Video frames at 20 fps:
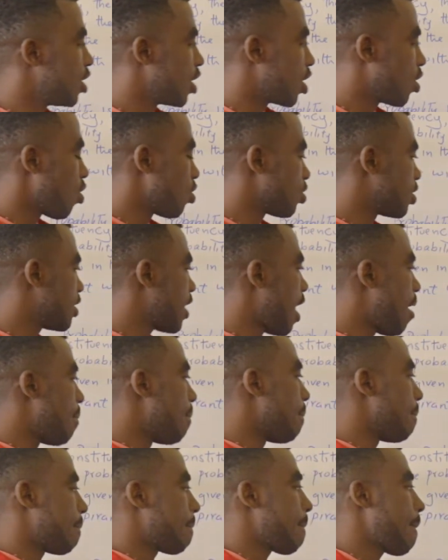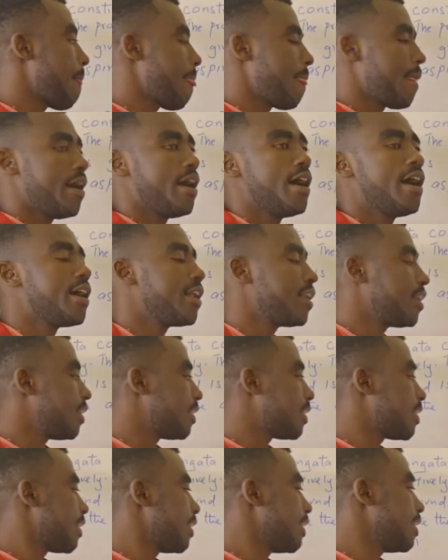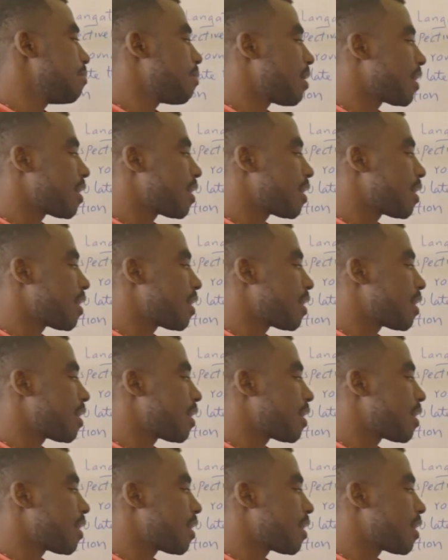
general term, and in